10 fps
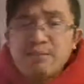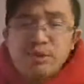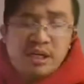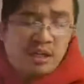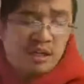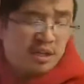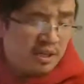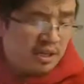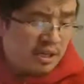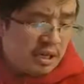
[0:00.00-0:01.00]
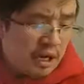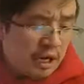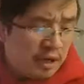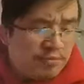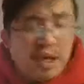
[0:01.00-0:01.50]
Hey, Gabriella.
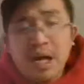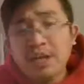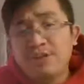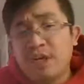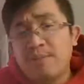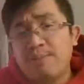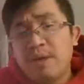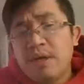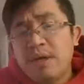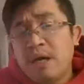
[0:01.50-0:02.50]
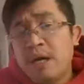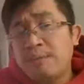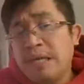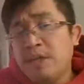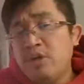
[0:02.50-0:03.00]
Heads up,
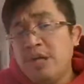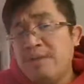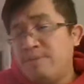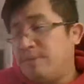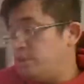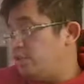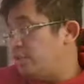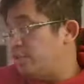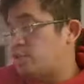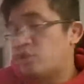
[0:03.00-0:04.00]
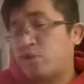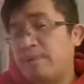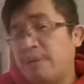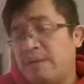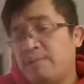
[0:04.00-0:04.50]
I know you haven't been using the
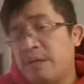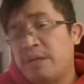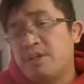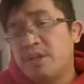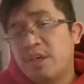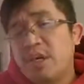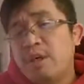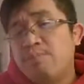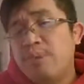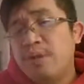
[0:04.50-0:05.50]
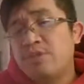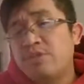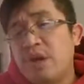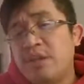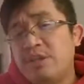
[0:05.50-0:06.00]
stream that much, but
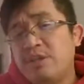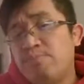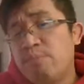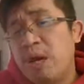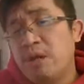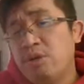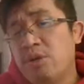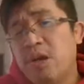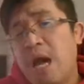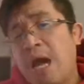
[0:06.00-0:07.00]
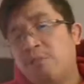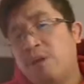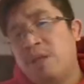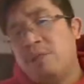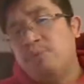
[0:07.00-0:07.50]
starting tomorrow, I
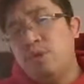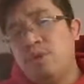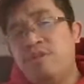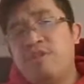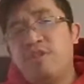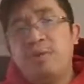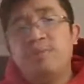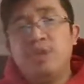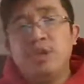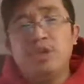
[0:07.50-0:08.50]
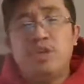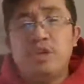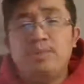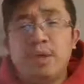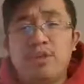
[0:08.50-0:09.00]
want to move from
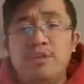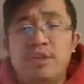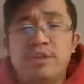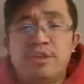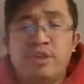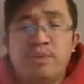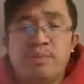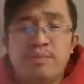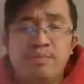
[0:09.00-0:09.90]
YouTube over to Zoom.